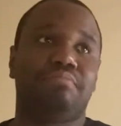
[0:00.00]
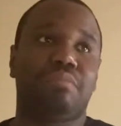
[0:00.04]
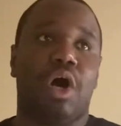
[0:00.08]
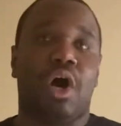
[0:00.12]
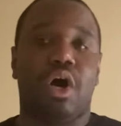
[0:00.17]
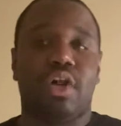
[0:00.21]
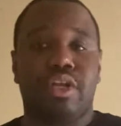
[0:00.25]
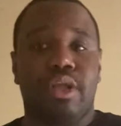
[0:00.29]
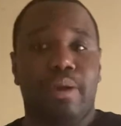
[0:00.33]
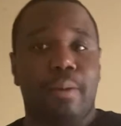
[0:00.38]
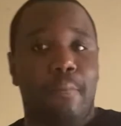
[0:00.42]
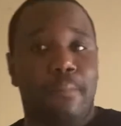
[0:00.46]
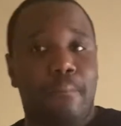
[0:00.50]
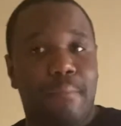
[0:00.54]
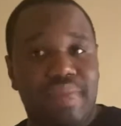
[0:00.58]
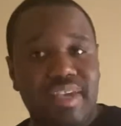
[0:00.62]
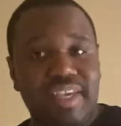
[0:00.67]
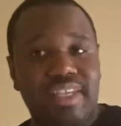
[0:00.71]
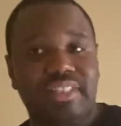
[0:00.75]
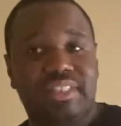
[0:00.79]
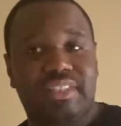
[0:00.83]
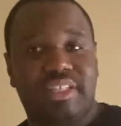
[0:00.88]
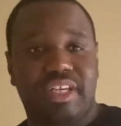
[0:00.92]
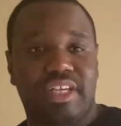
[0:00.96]
on a
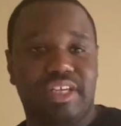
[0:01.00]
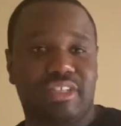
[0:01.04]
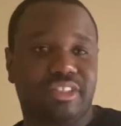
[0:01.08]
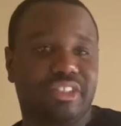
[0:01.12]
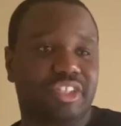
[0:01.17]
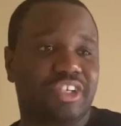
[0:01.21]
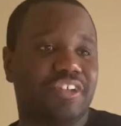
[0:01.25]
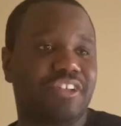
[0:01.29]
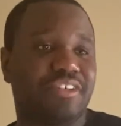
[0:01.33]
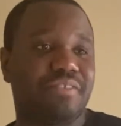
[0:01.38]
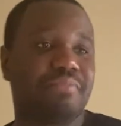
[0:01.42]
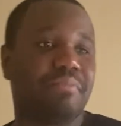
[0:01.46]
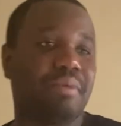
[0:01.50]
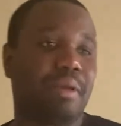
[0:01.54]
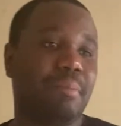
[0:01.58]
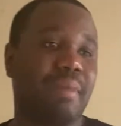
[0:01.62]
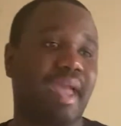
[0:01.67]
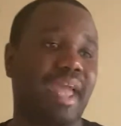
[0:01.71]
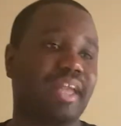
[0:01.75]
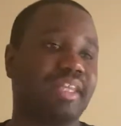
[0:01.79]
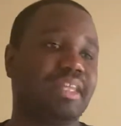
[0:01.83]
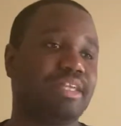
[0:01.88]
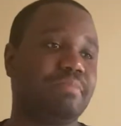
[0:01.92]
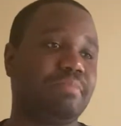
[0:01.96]
B tier term,
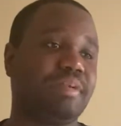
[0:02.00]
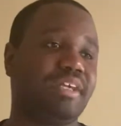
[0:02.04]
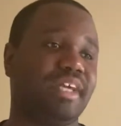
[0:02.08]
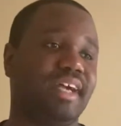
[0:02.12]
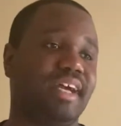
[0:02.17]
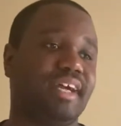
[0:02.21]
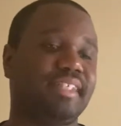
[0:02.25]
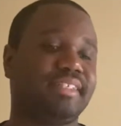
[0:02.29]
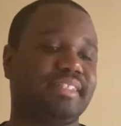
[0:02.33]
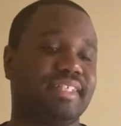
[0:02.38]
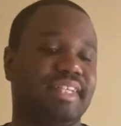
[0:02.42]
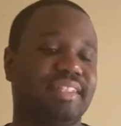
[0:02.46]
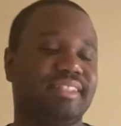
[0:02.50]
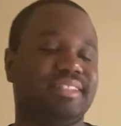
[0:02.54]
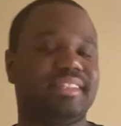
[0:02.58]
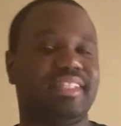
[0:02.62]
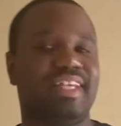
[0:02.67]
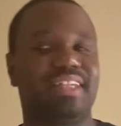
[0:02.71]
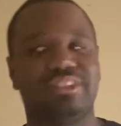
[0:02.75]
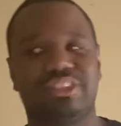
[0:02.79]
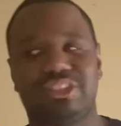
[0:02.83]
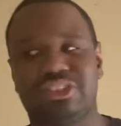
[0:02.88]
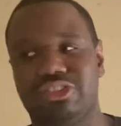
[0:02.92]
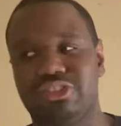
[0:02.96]
mainly because it
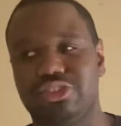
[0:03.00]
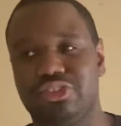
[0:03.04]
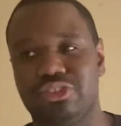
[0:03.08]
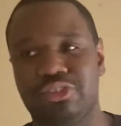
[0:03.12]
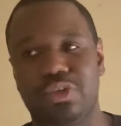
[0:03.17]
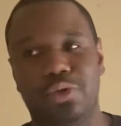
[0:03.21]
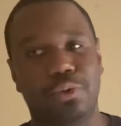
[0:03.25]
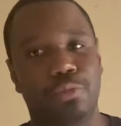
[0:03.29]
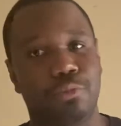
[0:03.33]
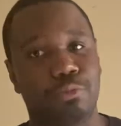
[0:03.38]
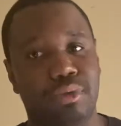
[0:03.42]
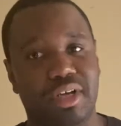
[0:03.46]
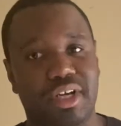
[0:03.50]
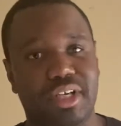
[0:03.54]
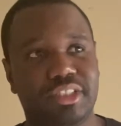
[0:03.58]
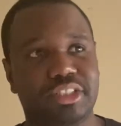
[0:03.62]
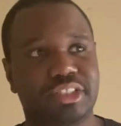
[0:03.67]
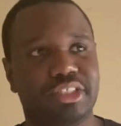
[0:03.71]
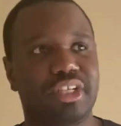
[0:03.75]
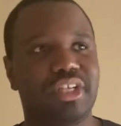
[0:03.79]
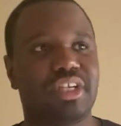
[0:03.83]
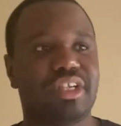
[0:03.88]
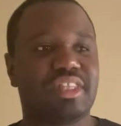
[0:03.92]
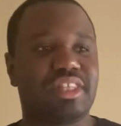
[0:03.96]
censors so
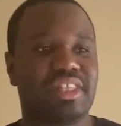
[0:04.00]
much